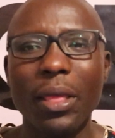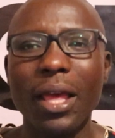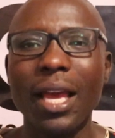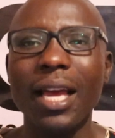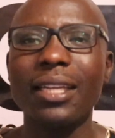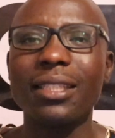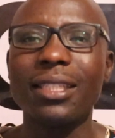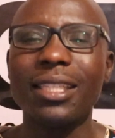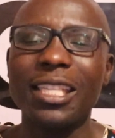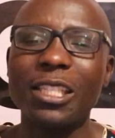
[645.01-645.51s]

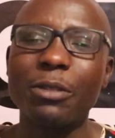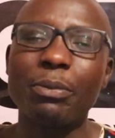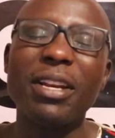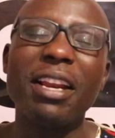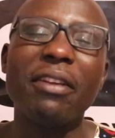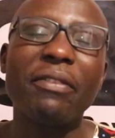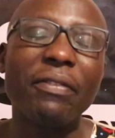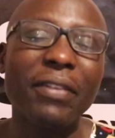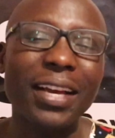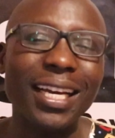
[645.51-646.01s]
And it has been
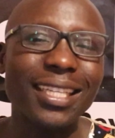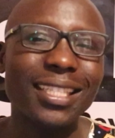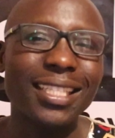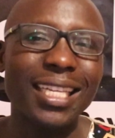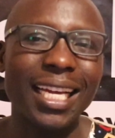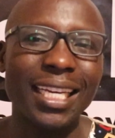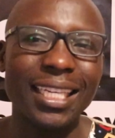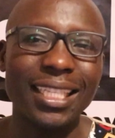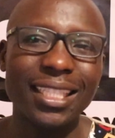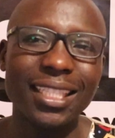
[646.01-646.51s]

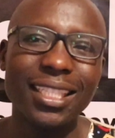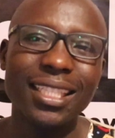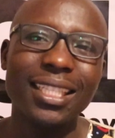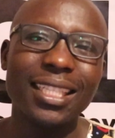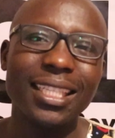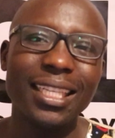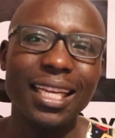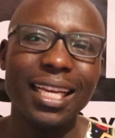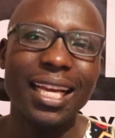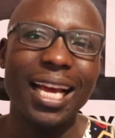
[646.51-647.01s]
effected
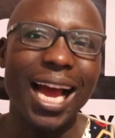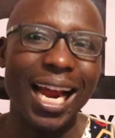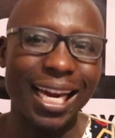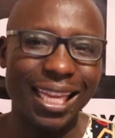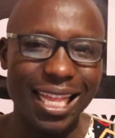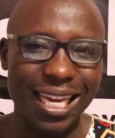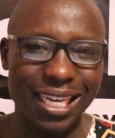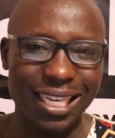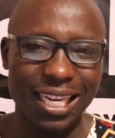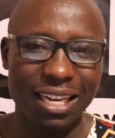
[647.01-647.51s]

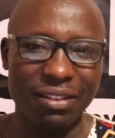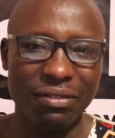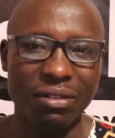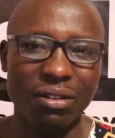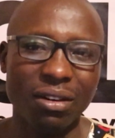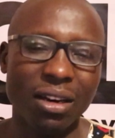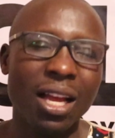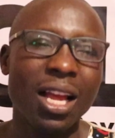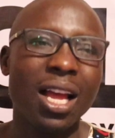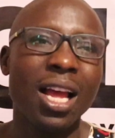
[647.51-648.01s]
at that
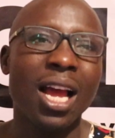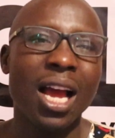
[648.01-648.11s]
level.